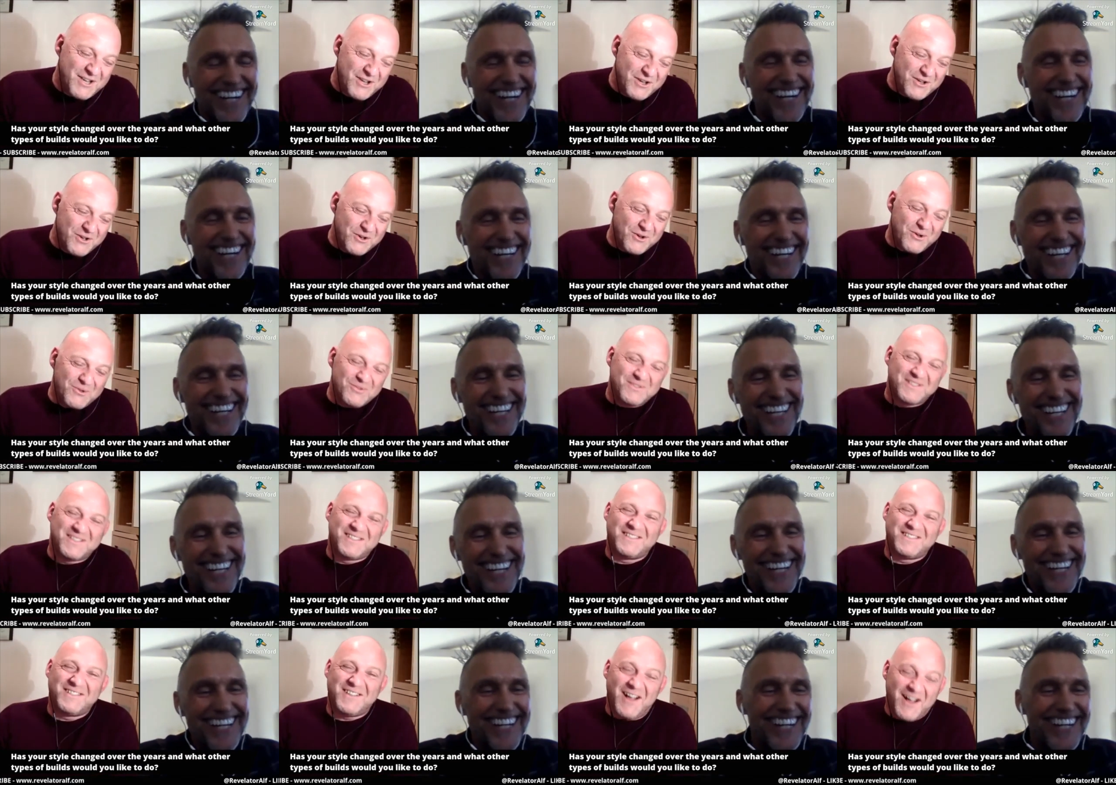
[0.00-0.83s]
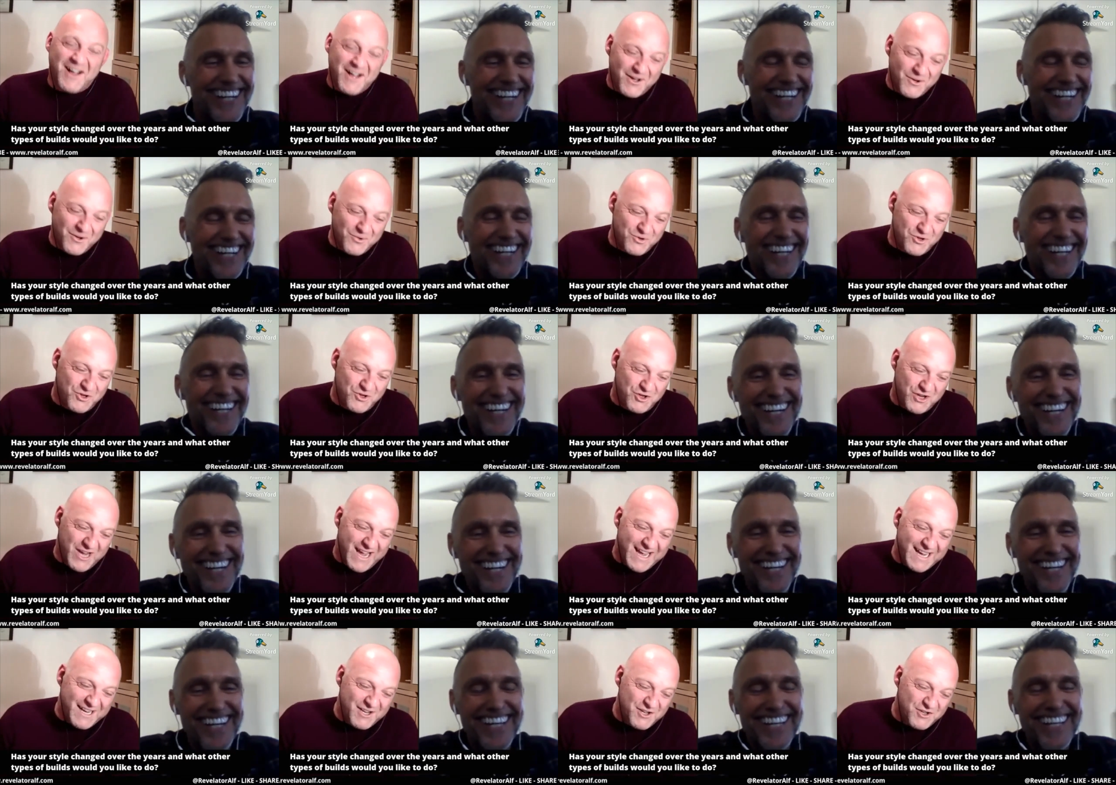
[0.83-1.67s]
Speaker 1: Your style
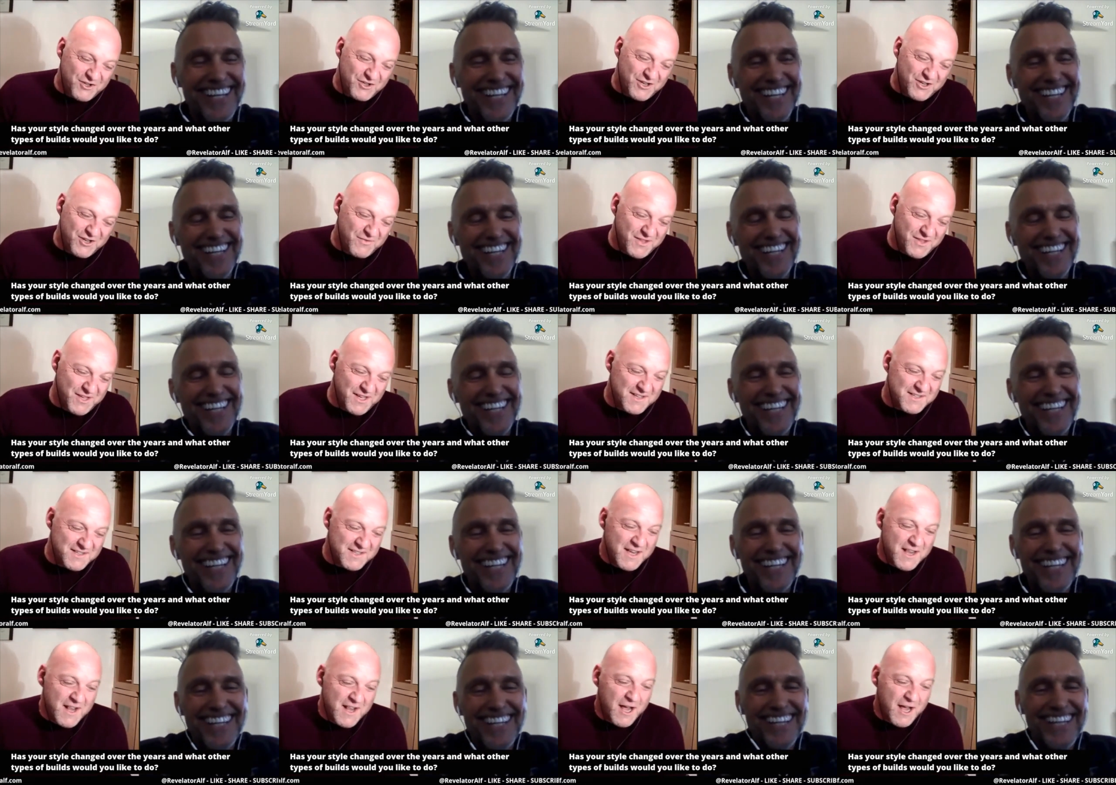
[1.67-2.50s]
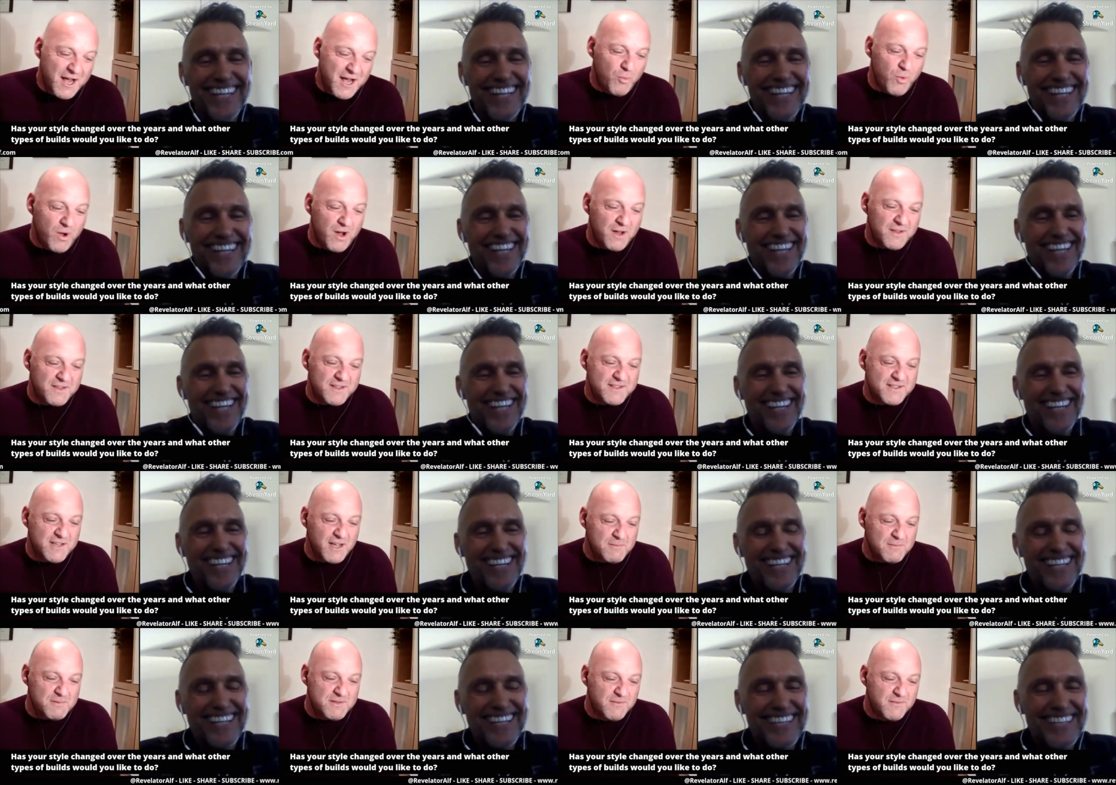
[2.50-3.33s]
changed over the years. And what are the
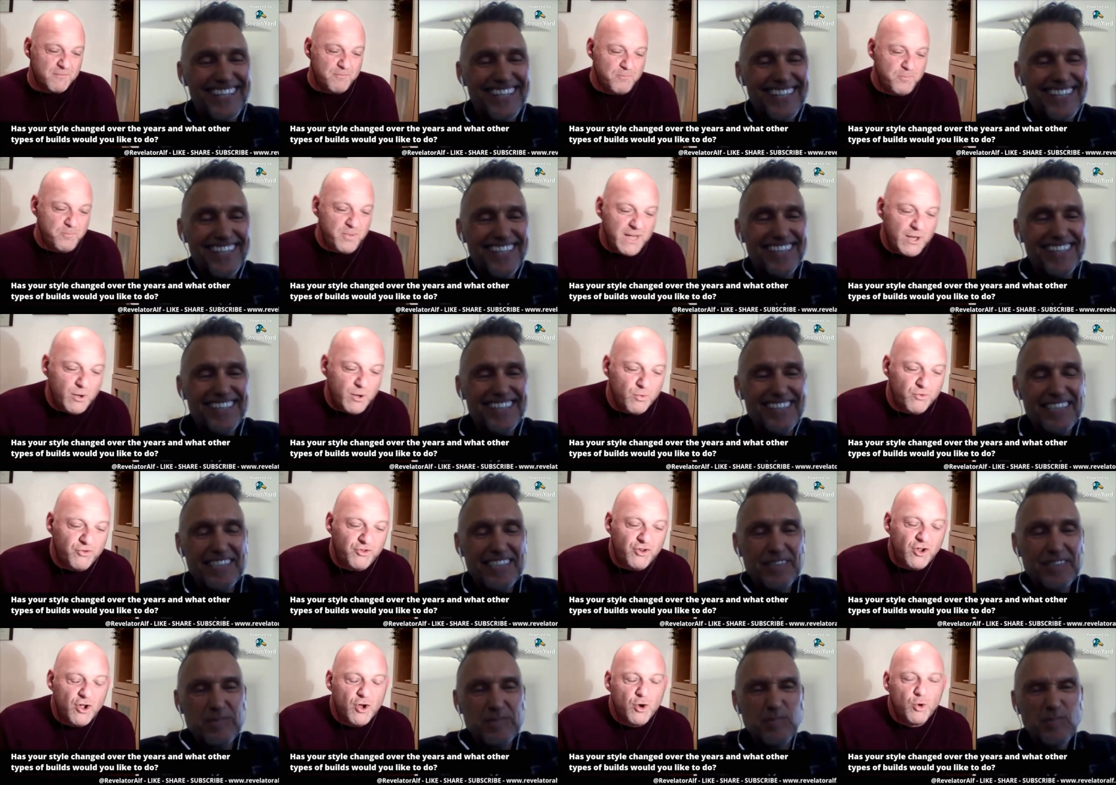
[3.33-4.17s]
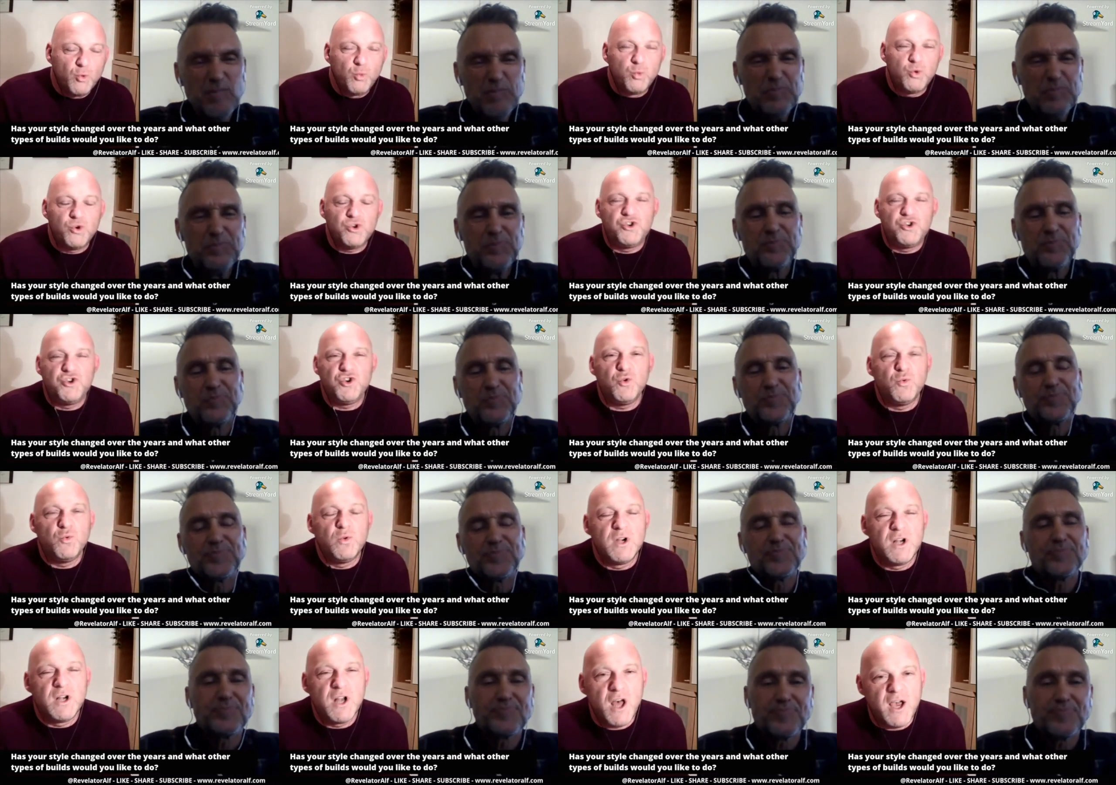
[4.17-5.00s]
types of builds would
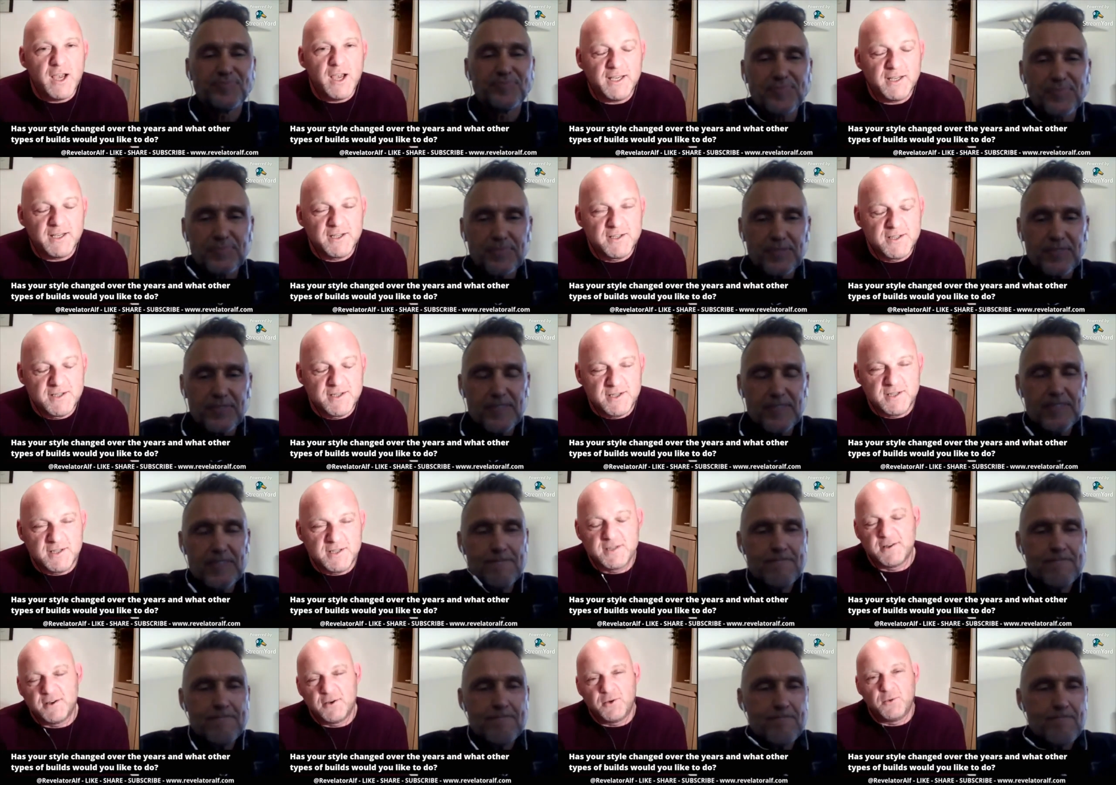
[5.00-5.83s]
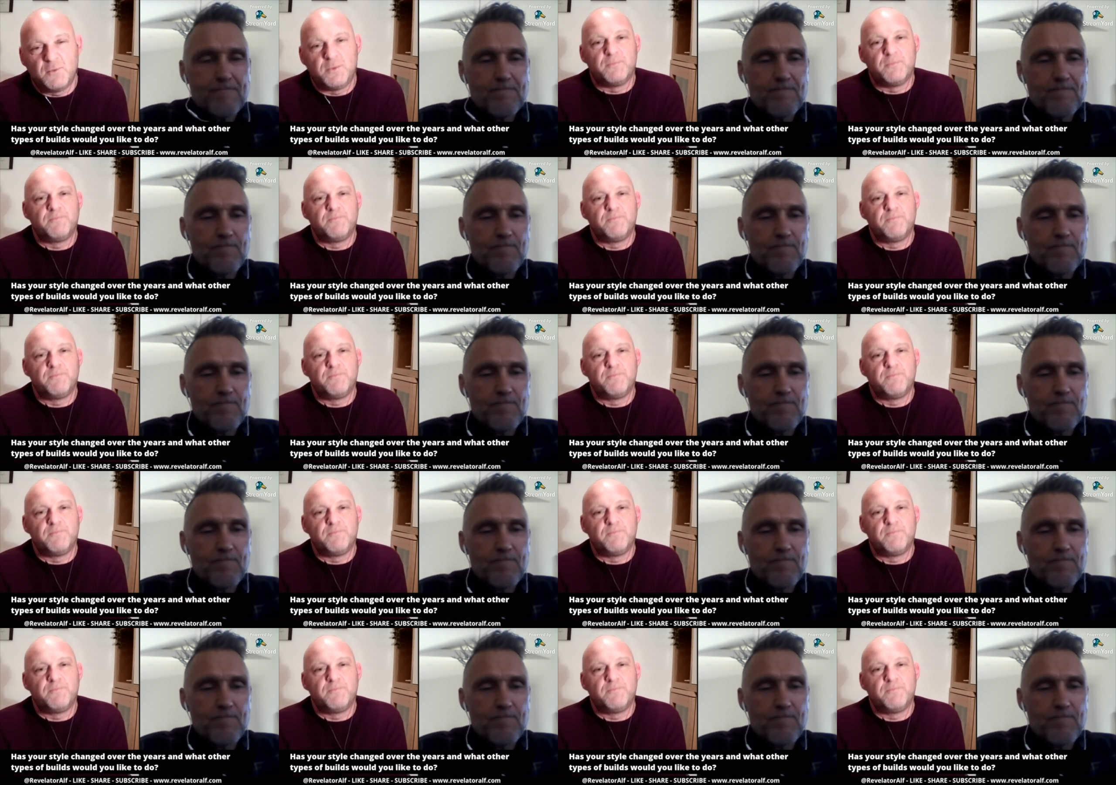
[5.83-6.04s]
you like to do?